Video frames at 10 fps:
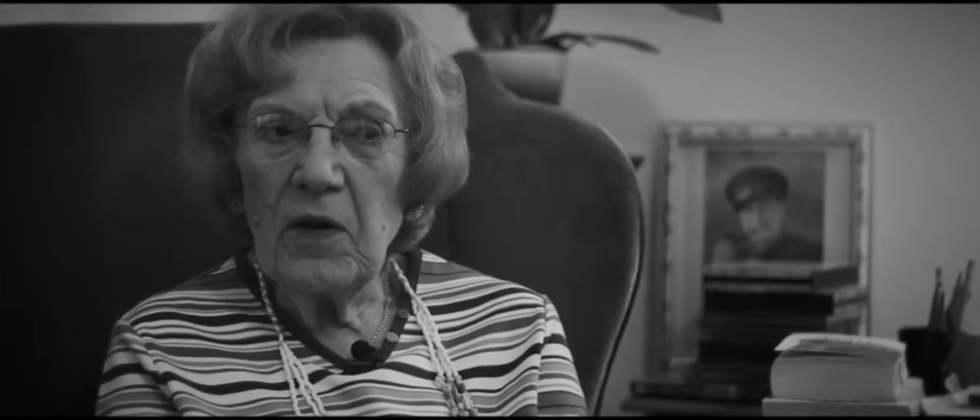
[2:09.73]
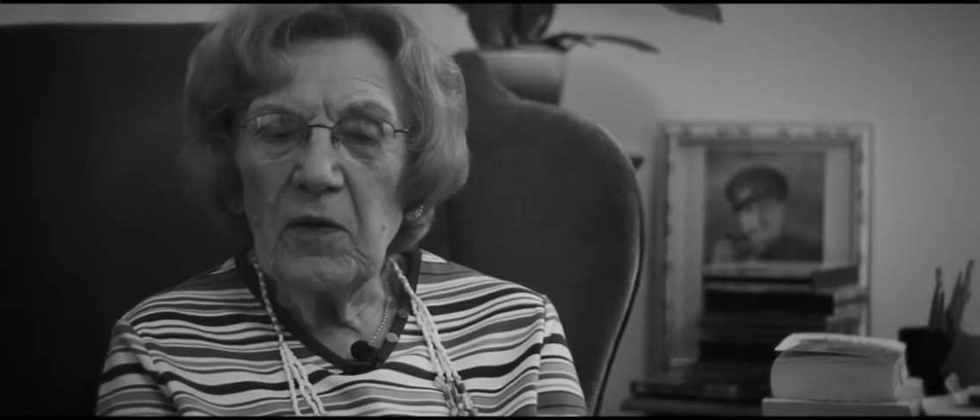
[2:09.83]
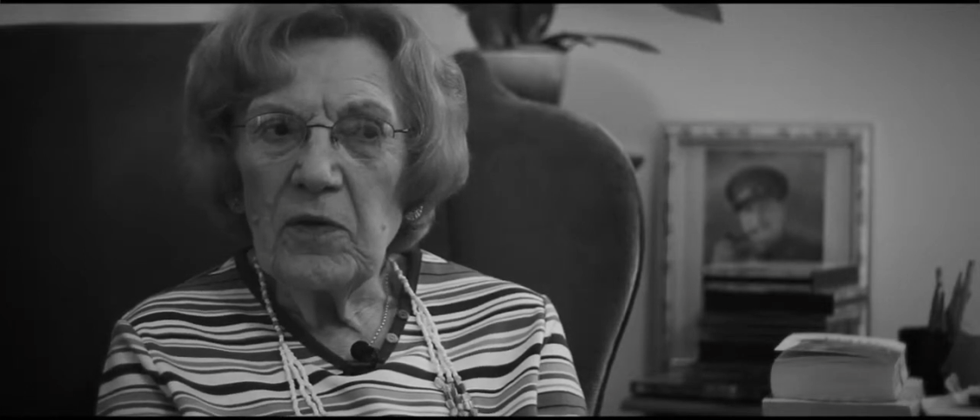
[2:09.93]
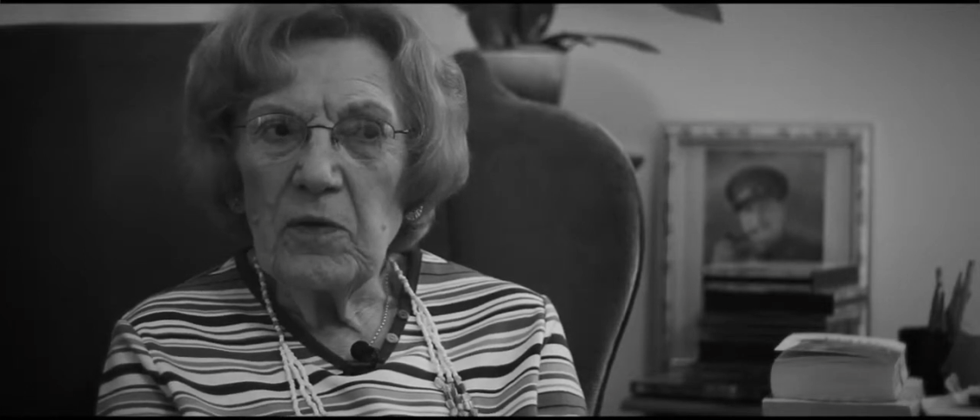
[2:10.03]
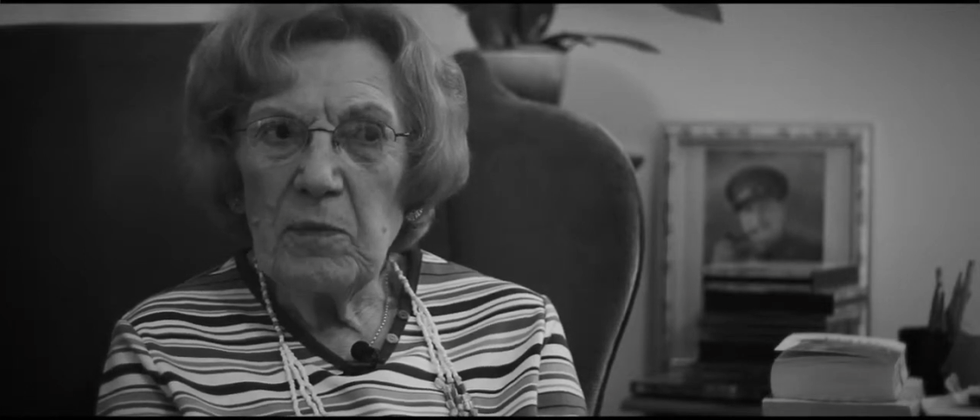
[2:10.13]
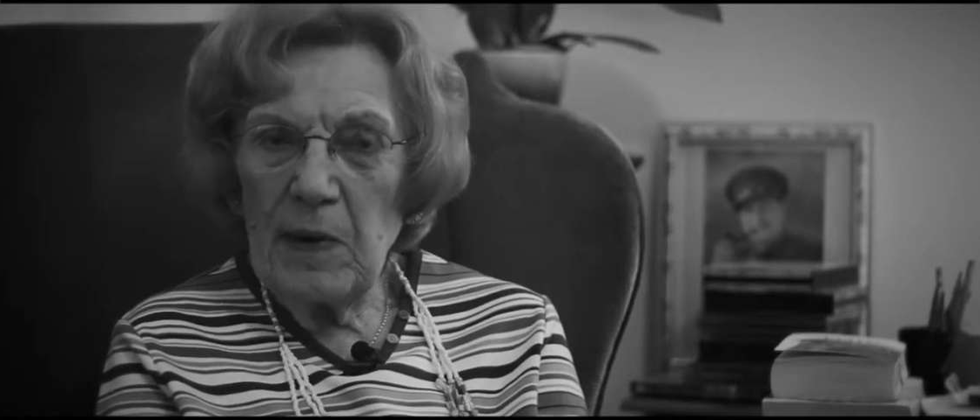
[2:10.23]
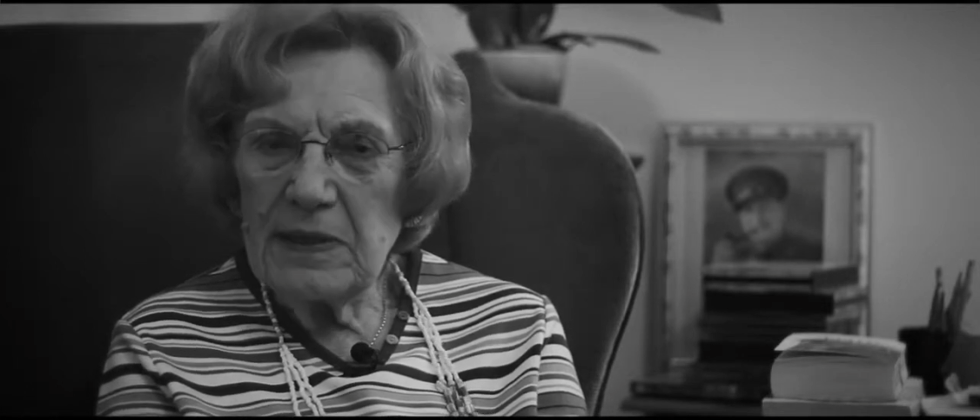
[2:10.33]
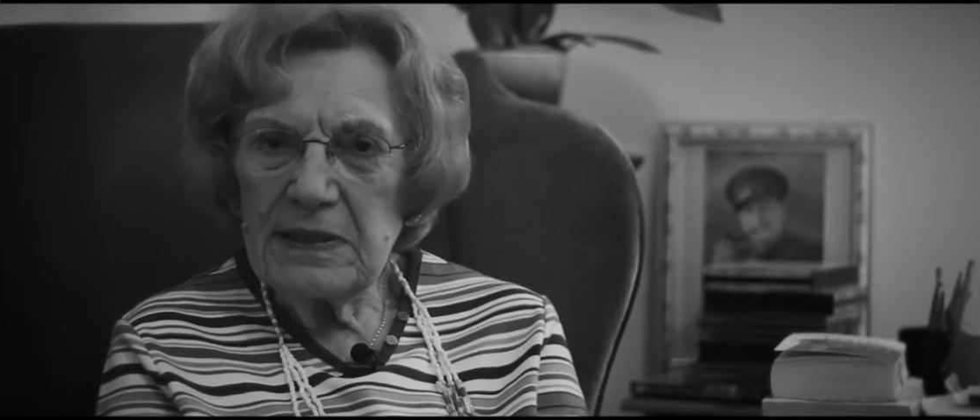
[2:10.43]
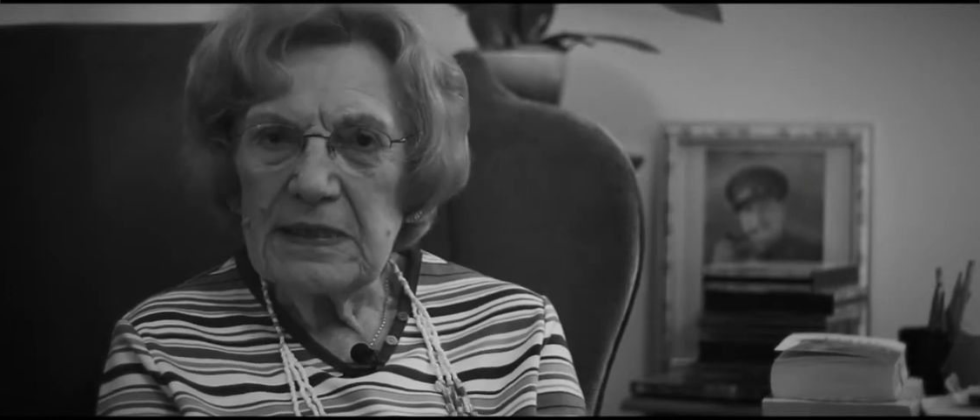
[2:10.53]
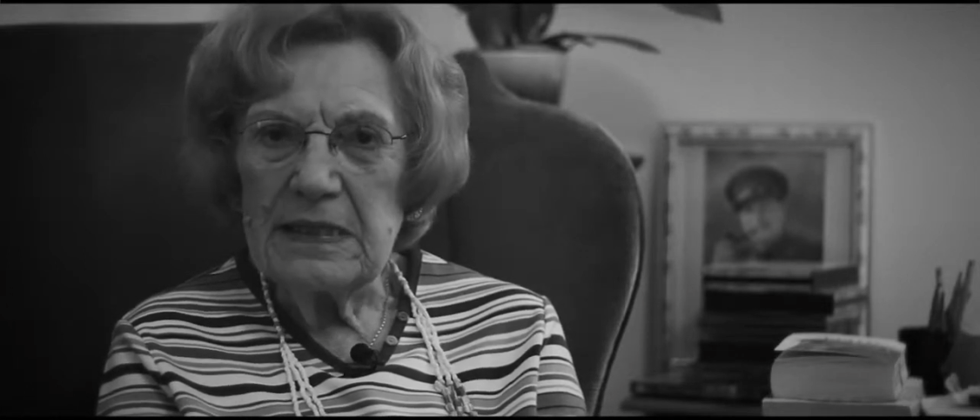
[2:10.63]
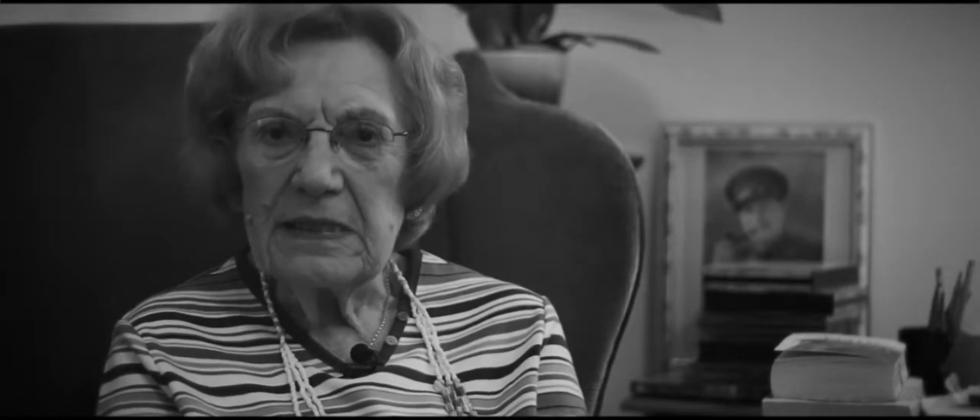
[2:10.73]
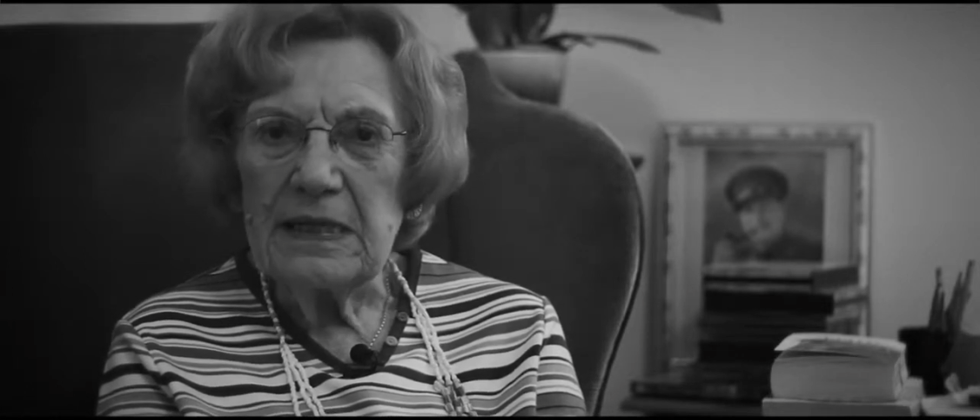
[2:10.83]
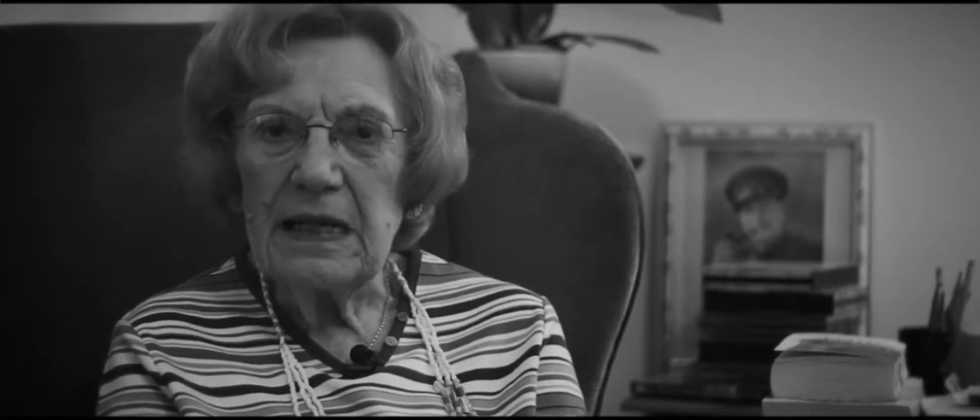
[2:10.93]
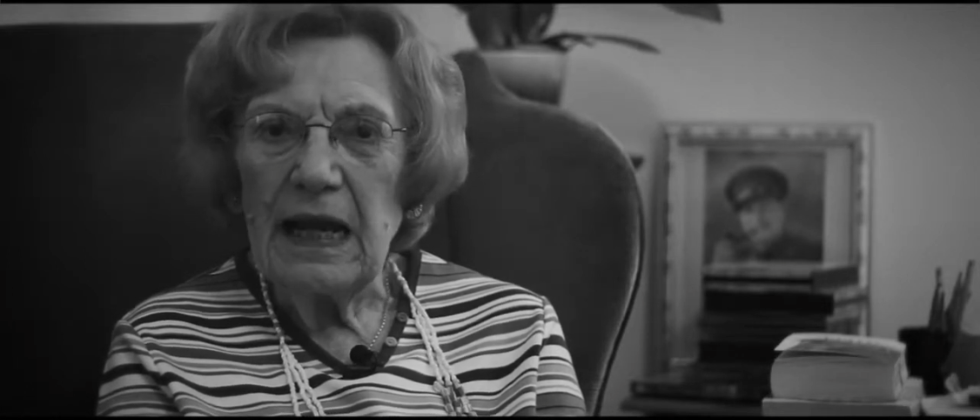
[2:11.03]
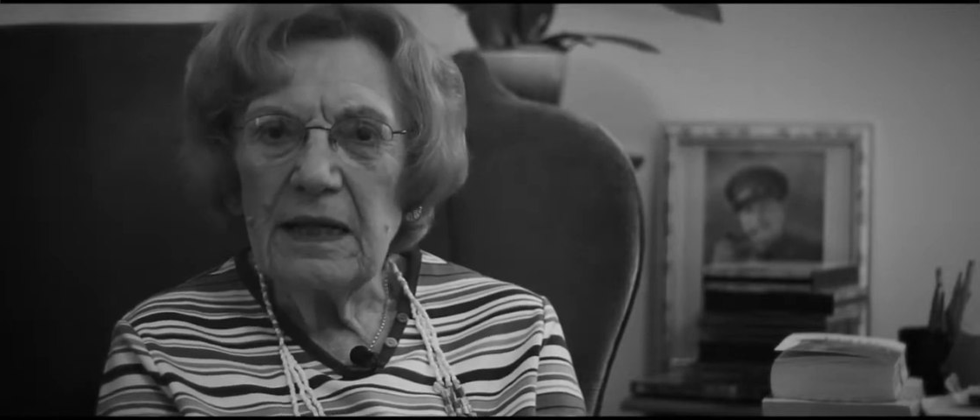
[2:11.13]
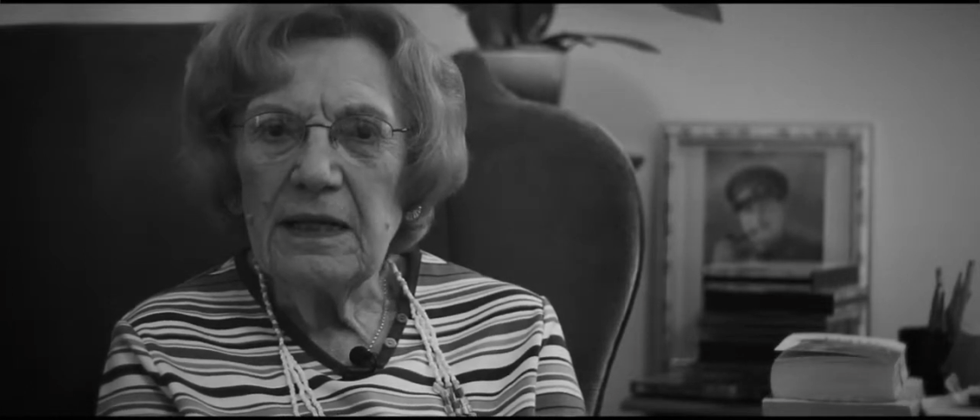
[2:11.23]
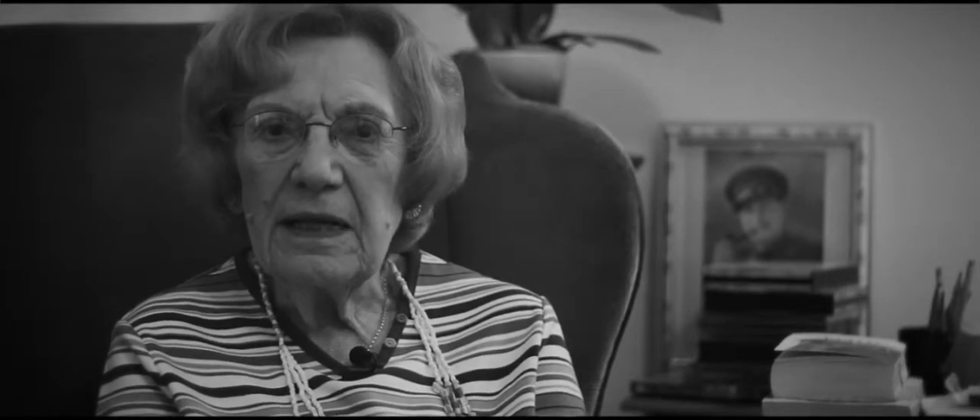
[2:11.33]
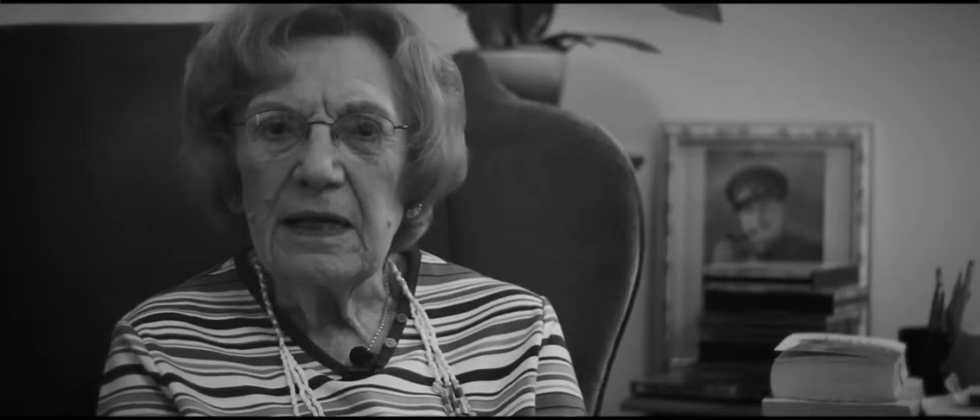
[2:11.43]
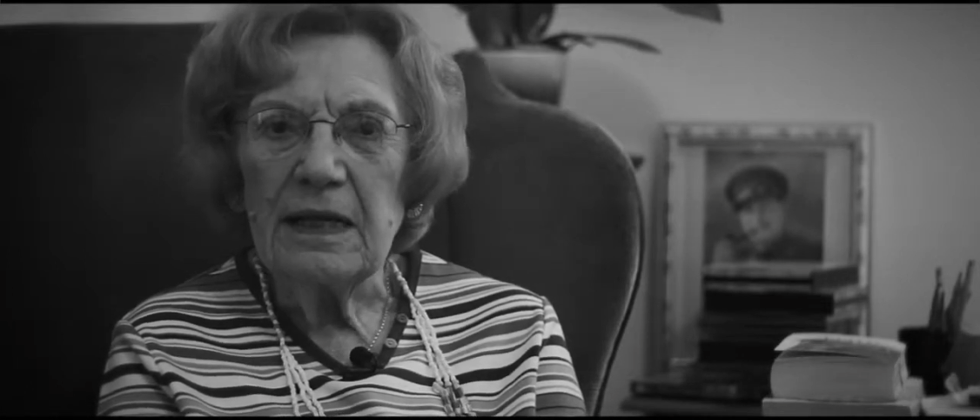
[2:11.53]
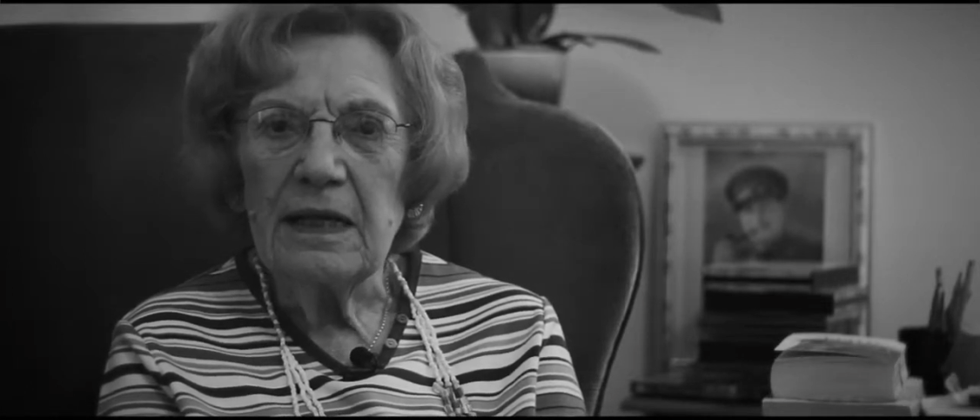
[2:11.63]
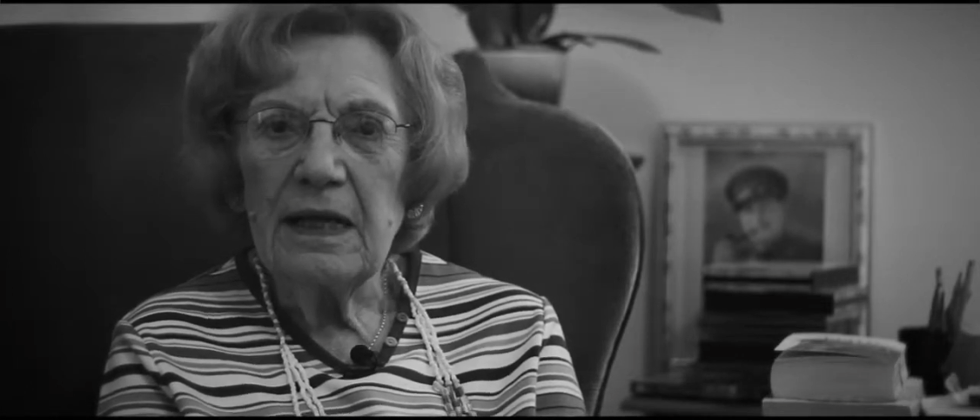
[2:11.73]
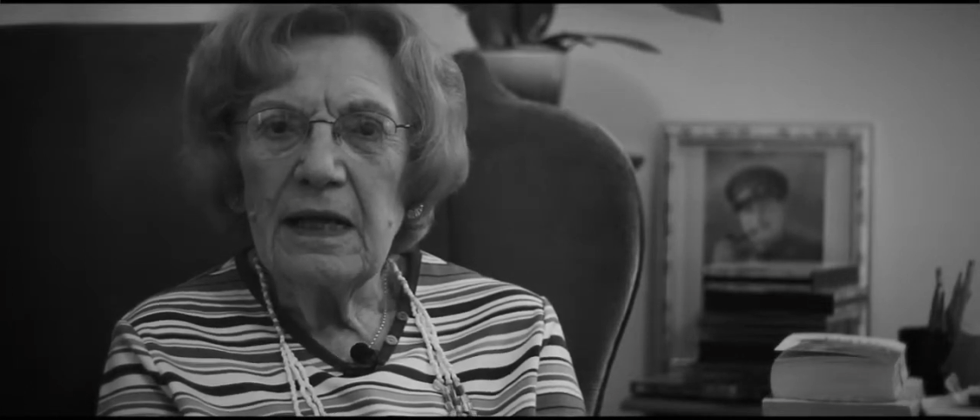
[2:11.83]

on the buses in London,